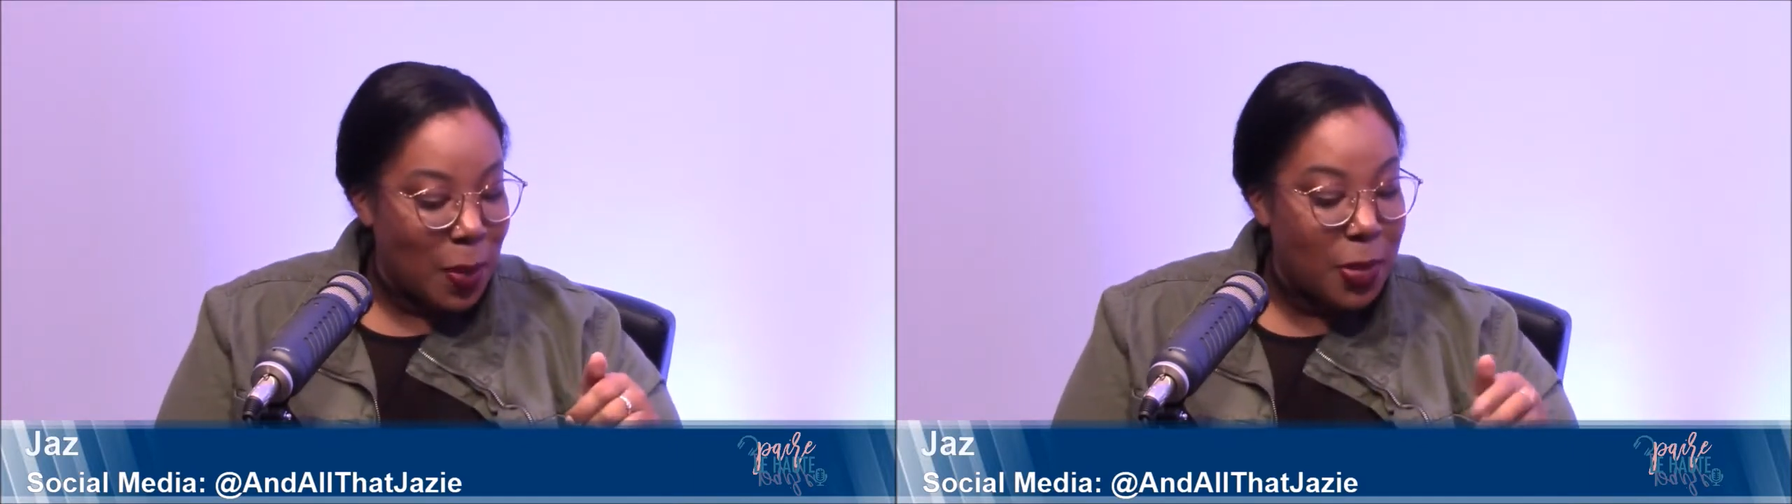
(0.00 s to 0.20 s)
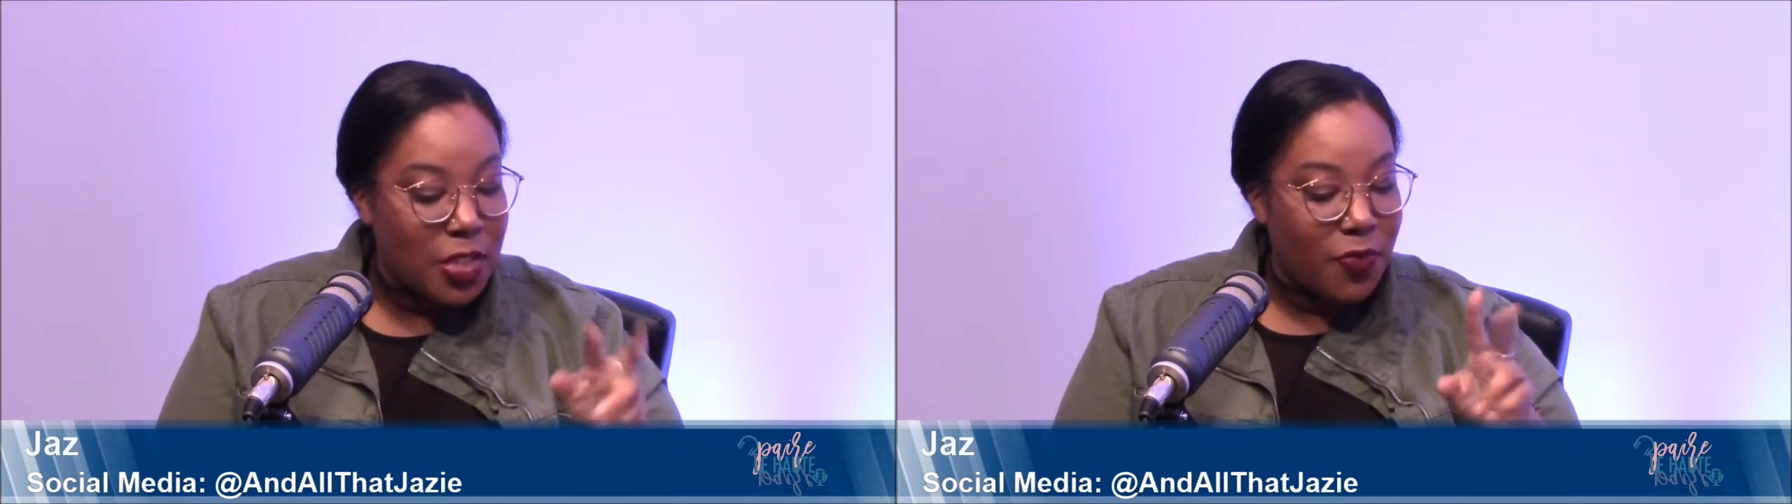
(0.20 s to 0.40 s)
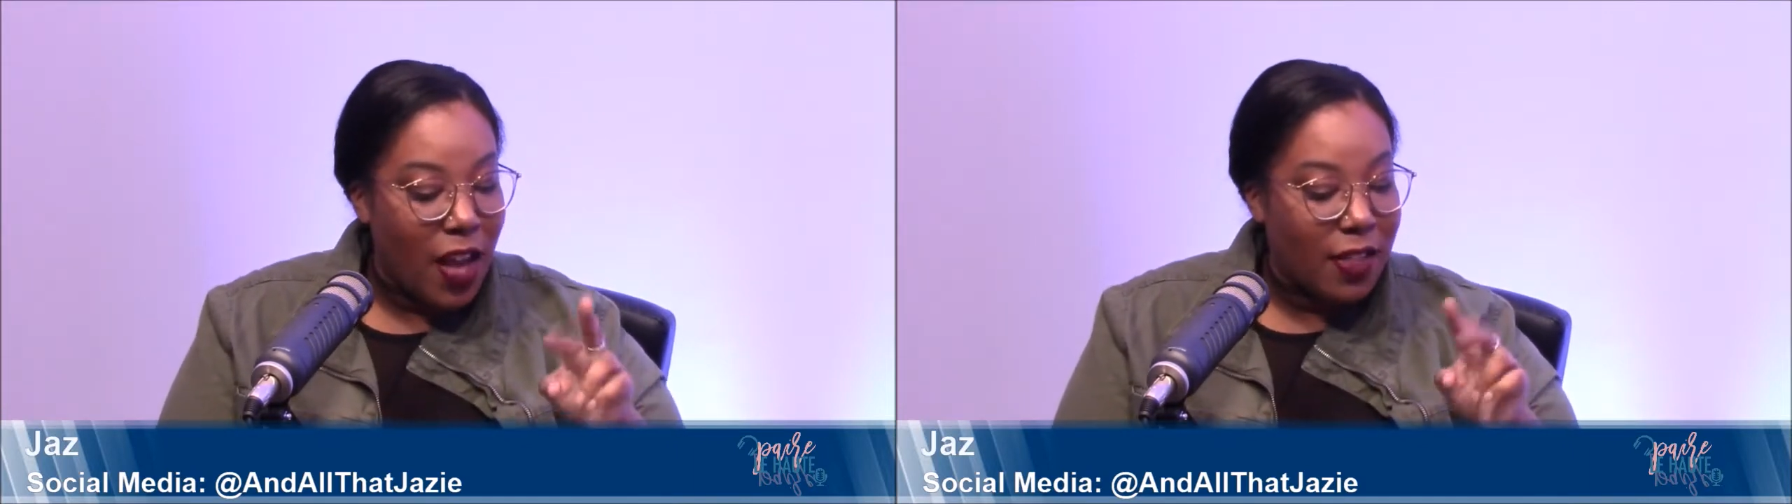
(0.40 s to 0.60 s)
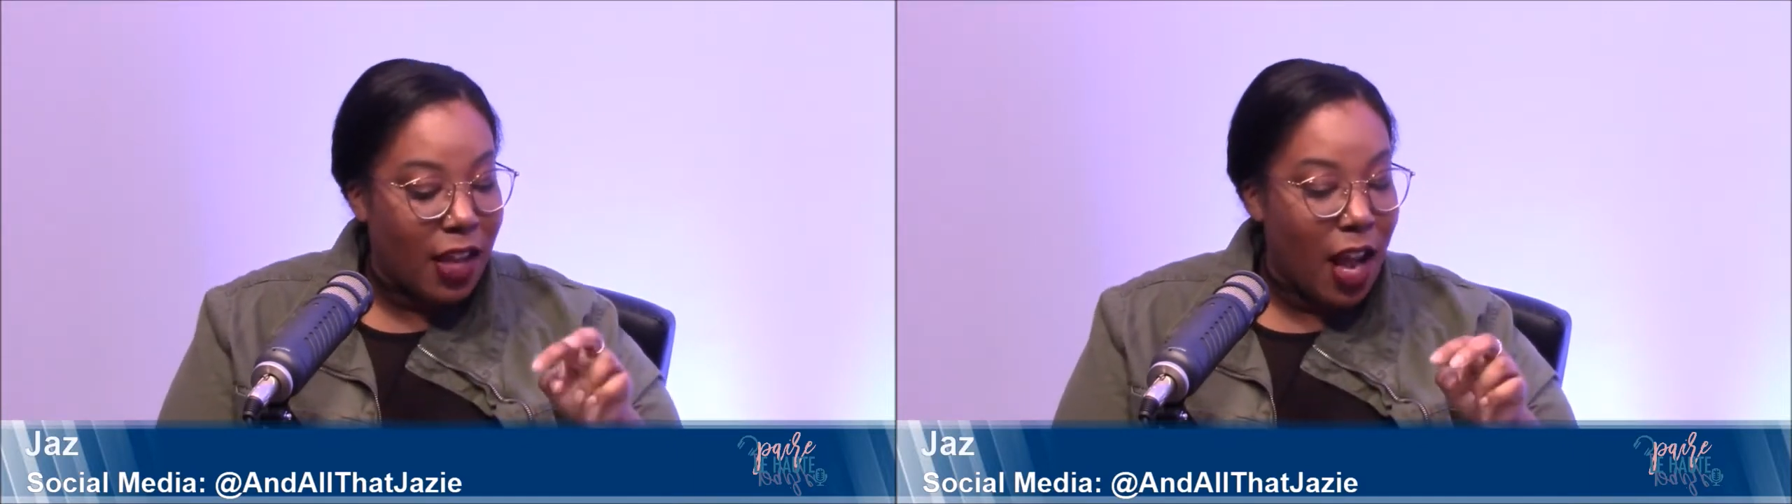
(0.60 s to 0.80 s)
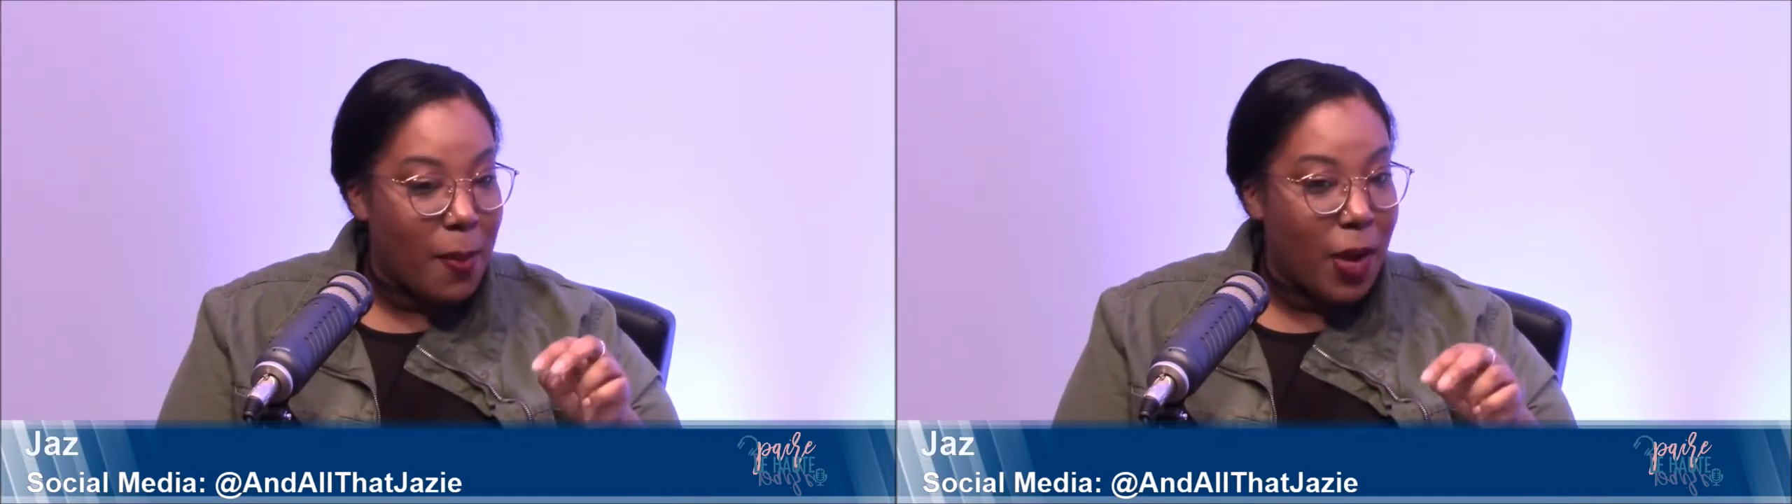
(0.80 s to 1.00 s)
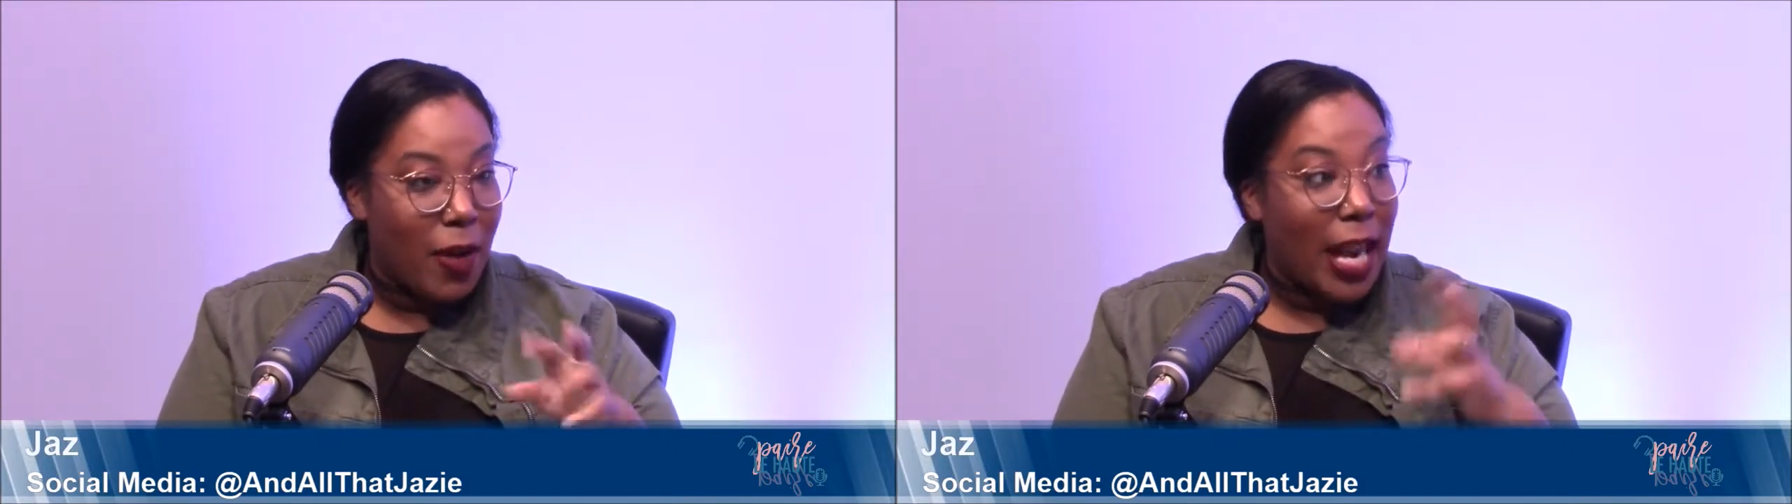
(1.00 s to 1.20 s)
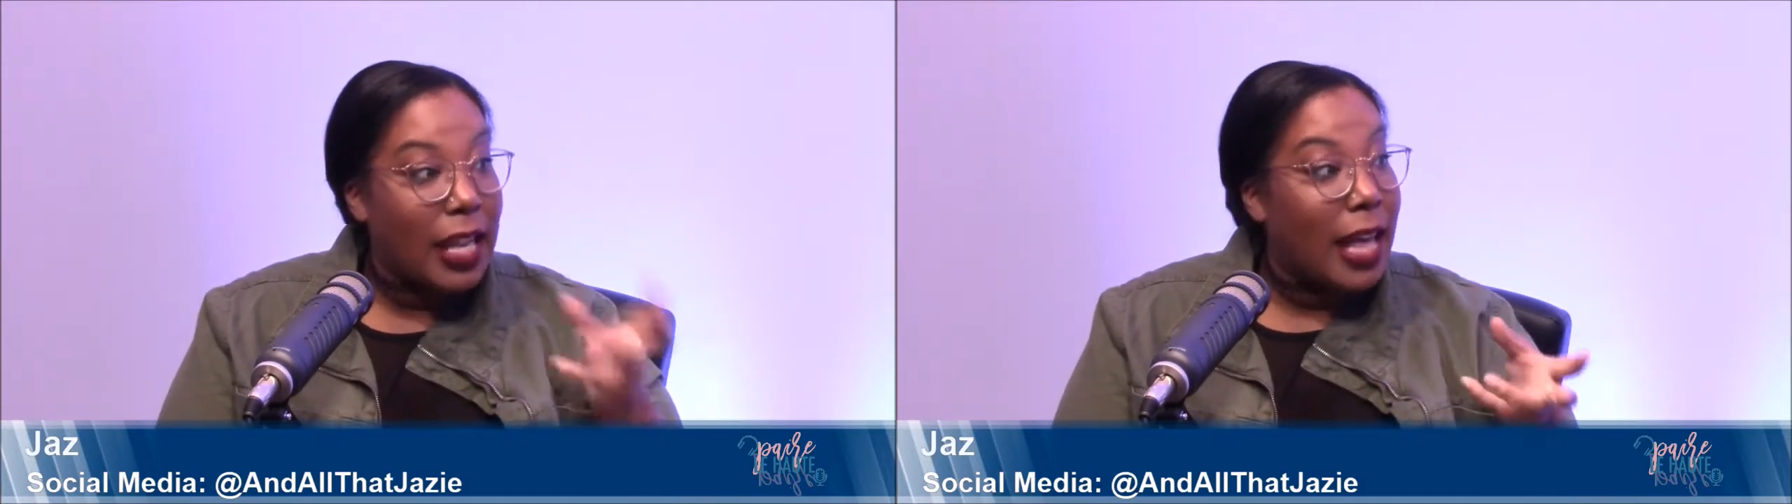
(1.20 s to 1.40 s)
But she found the combo, and I